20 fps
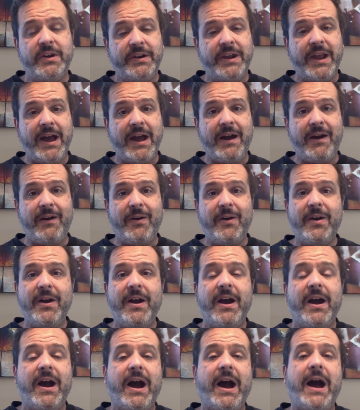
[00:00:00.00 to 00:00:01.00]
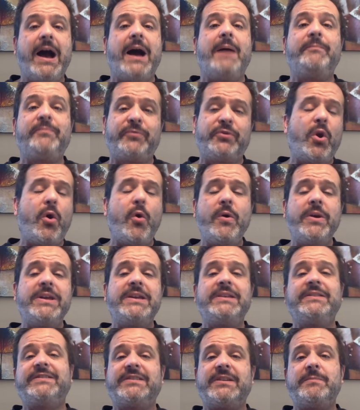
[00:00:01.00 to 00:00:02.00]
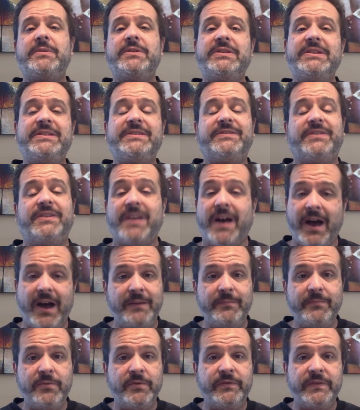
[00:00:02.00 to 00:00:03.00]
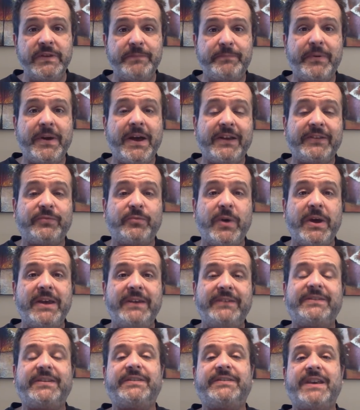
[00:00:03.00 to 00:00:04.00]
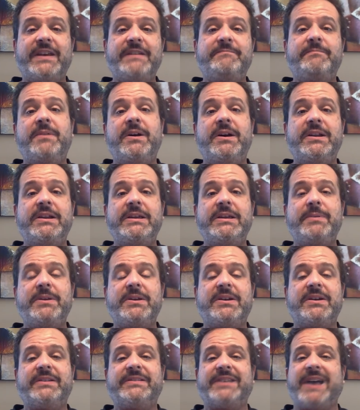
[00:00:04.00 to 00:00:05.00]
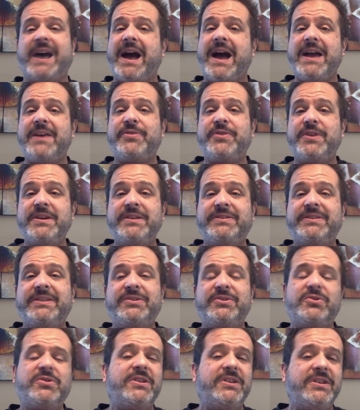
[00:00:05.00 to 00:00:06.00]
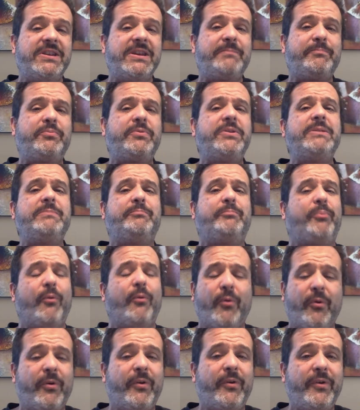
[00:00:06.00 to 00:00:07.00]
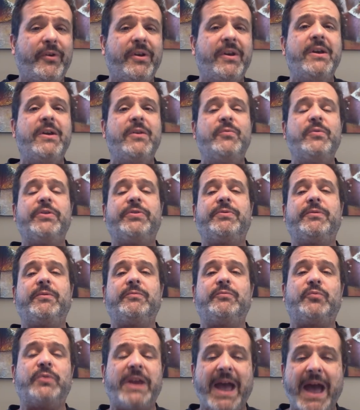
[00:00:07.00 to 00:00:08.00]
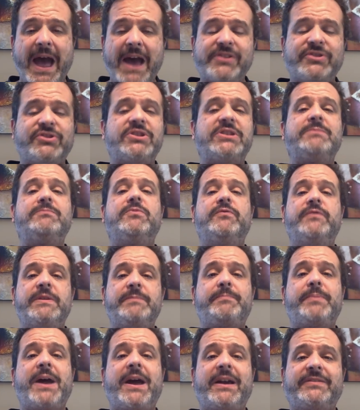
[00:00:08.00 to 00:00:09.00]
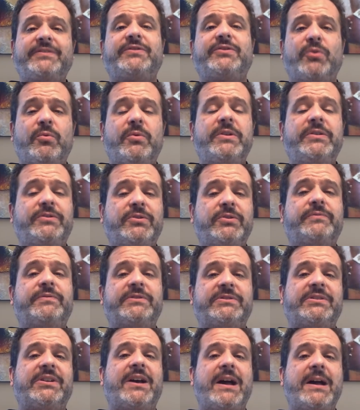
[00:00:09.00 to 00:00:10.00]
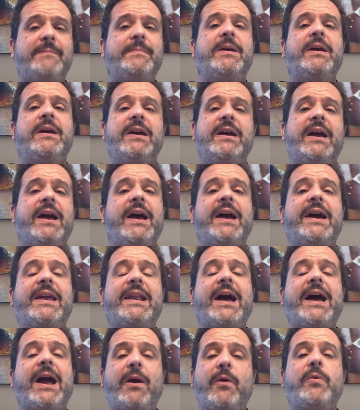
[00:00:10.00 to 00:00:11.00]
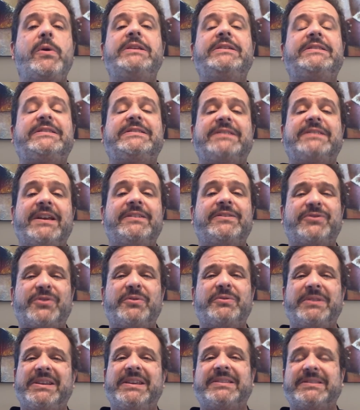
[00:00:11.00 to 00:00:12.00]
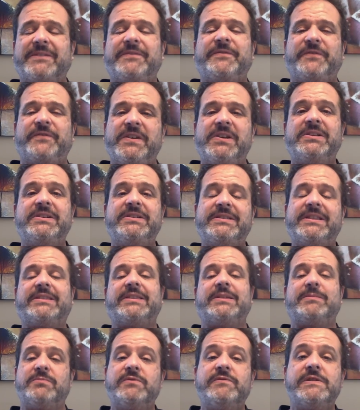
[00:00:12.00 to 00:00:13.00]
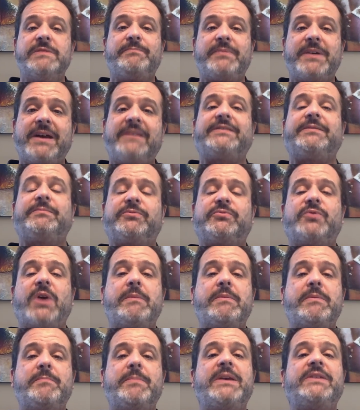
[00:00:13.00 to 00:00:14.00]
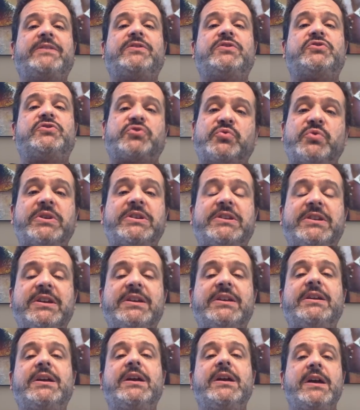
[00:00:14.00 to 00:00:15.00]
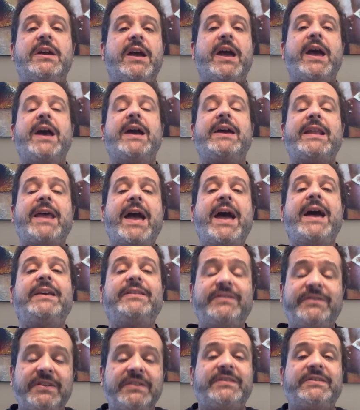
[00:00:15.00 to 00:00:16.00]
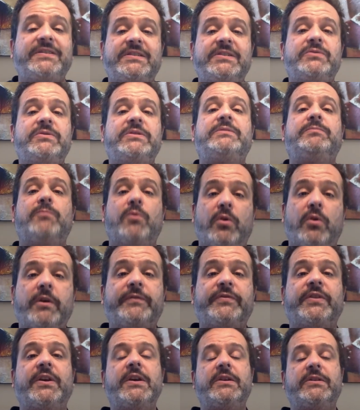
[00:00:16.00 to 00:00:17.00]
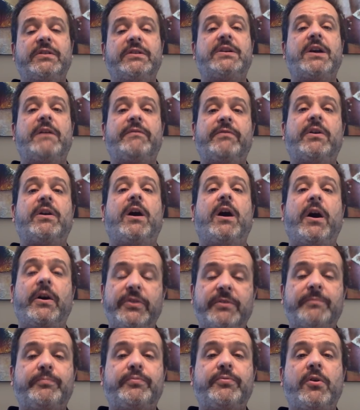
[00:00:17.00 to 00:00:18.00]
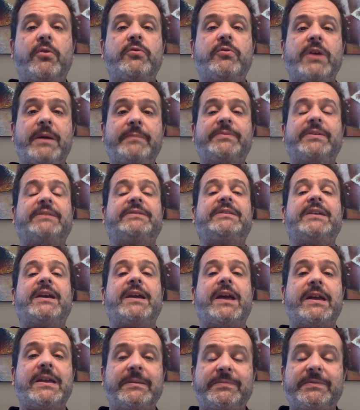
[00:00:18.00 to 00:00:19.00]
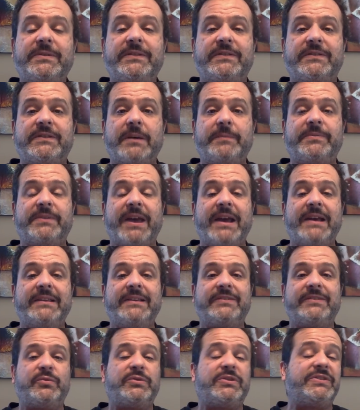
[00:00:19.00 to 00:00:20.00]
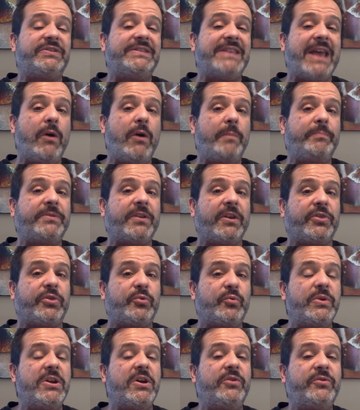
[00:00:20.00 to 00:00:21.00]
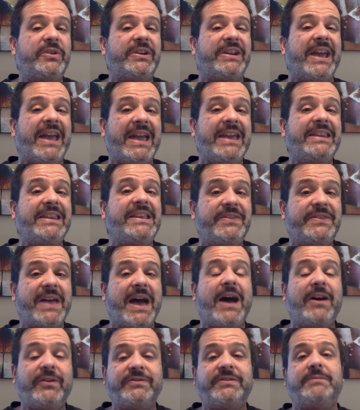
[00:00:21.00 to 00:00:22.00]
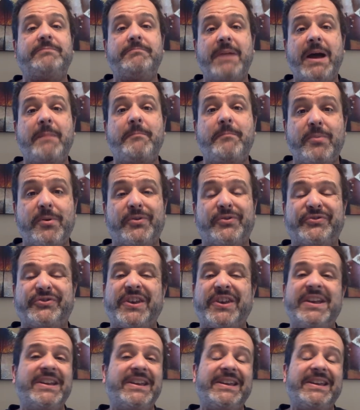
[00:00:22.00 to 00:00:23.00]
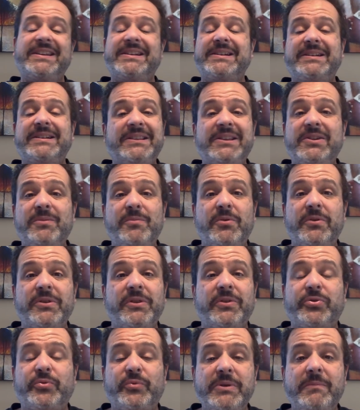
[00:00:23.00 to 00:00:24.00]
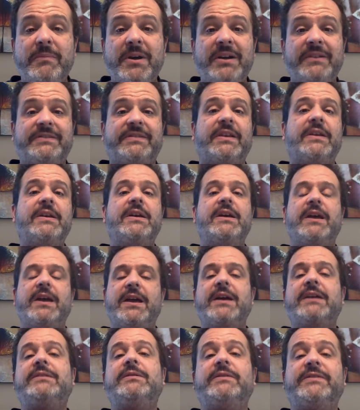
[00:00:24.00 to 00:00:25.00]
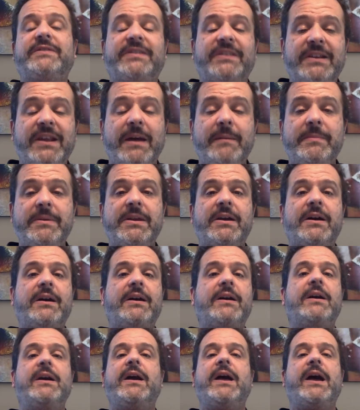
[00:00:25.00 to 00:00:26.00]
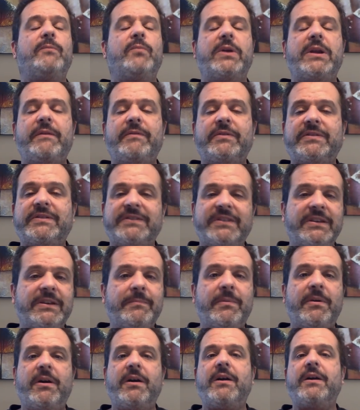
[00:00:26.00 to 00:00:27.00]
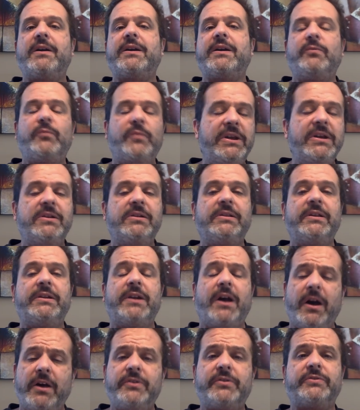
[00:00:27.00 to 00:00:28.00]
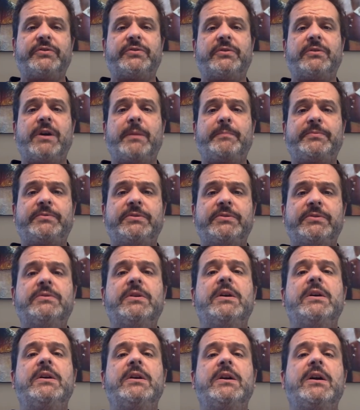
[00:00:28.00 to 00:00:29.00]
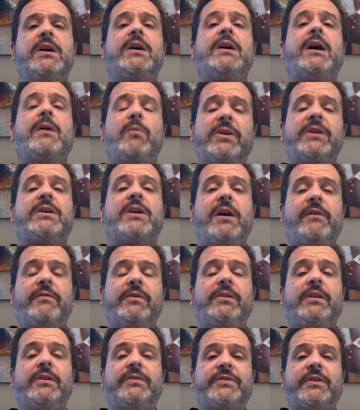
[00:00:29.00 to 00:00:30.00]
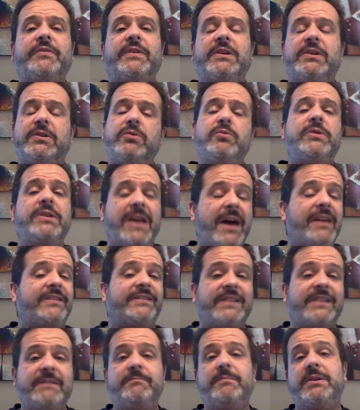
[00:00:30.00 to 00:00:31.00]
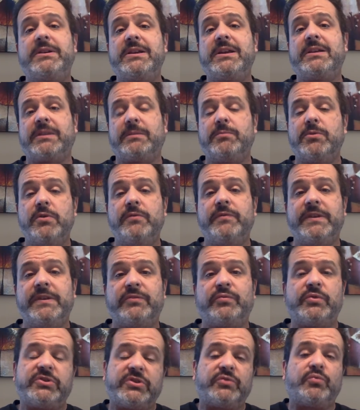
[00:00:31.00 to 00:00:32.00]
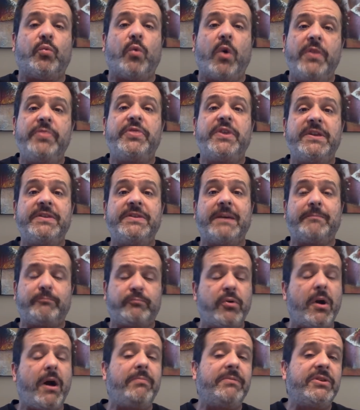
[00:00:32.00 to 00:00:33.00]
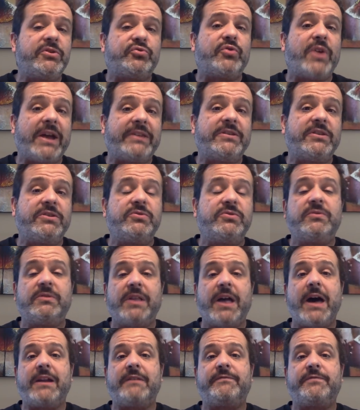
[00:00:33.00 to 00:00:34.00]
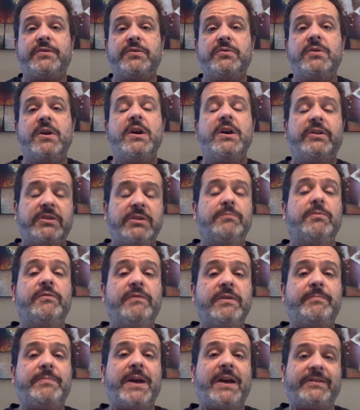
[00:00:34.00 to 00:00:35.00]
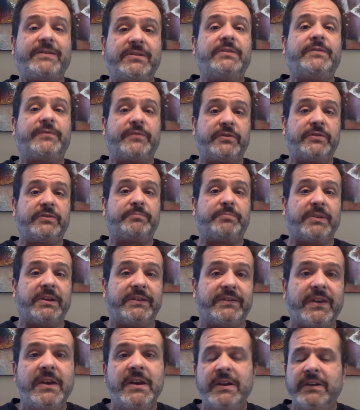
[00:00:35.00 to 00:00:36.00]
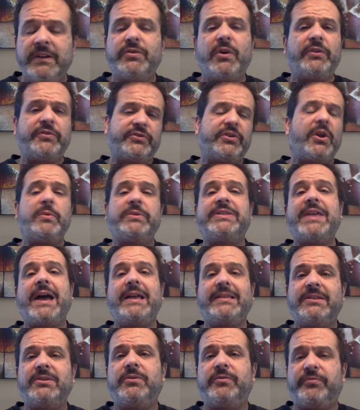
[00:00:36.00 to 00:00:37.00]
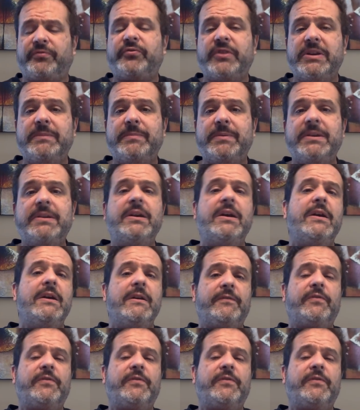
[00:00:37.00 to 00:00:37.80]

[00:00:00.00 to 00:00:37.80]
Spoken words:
Now, I'm throwing in some of these non-MoviePass ways to save money because I think that you're going to get pretty bored with rehashing MoviePass stories over time, and I already started to get the feeling that the MoviePass subscriber base is shrinking. And as this series morphs to cover other programs like the AMC Stubs A-List, which is now up to 380,000 members in a little more than 3 months, and Cinemia and whatever Cinemark and Regal and others are up to, I want to cover a little stuff, including how to save money at the movies, which is one thing that probably attracted a lot of you to MoviePass in the first place. So I'll start with that little freebie.